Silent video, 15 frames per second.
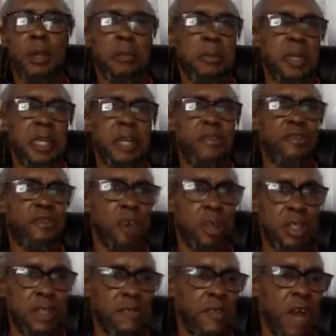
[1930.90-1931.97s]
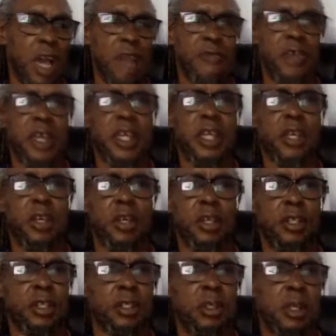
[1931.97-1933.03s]
be it 35
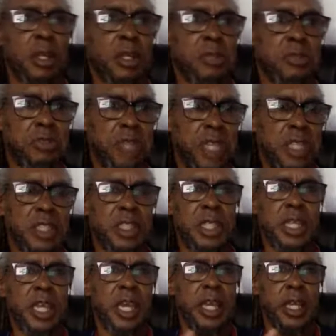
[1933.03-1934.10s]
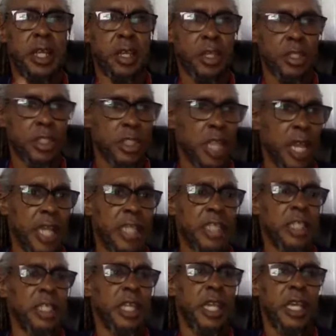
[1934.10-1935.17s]
acres, 60 acres,
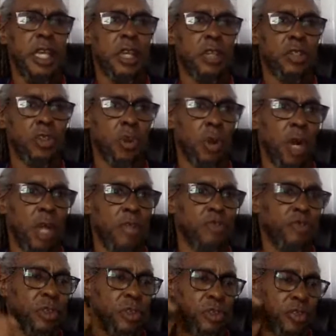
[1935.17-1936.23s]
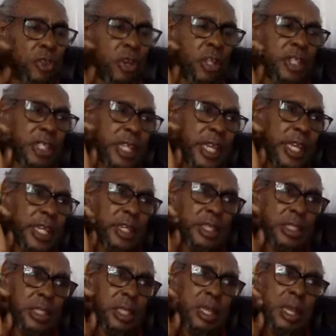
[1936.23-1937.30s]
90 acres, or 130
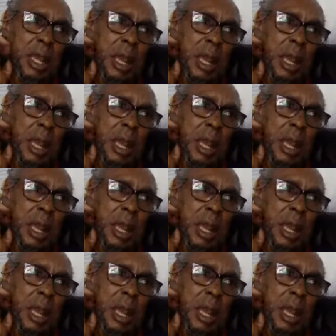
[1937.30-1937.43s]
acres.